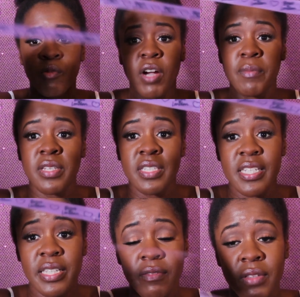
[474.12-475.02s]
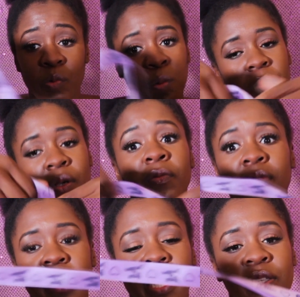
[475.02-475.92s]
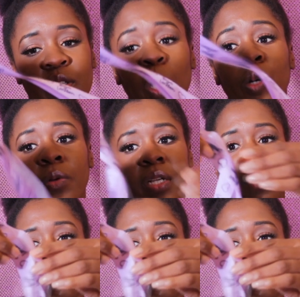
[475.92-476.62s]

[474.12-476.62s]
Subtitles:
wrapped in this lovely ribbon. Obviously I had to open it,